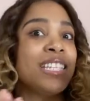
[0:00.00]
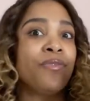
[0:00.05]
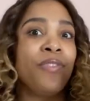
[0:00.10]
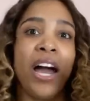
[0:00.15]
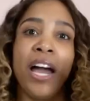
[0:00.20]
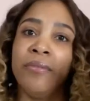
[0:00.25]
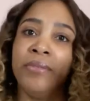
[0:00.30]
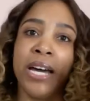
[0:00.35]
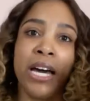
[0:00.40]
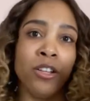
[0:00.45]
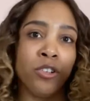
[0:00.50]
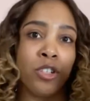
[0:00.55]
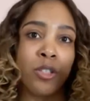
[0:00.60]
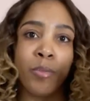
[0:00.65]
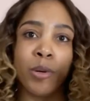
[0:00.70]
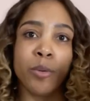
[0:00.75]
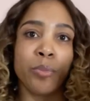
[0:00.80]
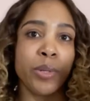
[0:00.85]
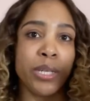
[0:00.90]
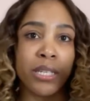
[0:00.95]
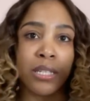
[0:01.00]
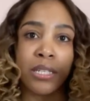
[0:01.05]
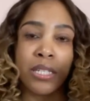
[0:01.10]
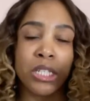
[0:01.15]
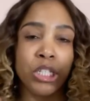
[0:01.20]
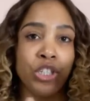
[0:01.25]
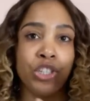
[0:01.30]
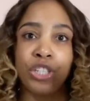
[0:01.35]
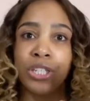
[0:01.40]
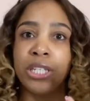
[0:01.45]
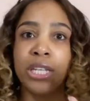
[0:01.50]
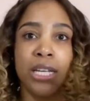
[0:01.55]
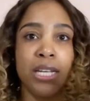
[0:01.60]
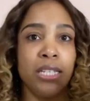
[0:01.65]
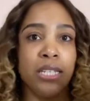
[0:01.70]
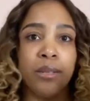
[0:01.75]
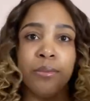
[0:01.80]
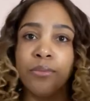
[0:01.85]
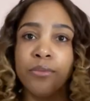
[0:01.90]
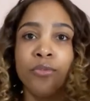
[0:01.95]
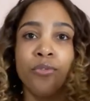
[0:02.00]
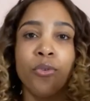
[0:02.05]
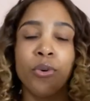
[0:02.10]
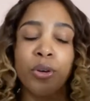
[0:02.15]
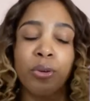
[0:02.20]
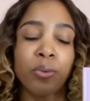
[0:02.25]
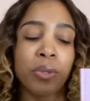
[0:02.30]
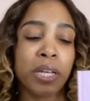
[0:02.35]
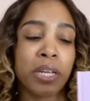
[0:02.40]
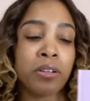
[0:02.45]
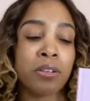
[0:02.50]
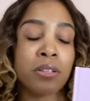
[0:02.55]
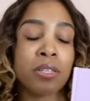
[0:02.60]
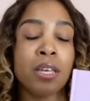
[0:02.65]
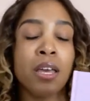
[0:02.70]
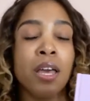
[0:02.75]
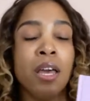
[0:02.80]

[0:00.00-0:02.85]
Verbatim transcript: five dollars per piece just to get some foiled letters.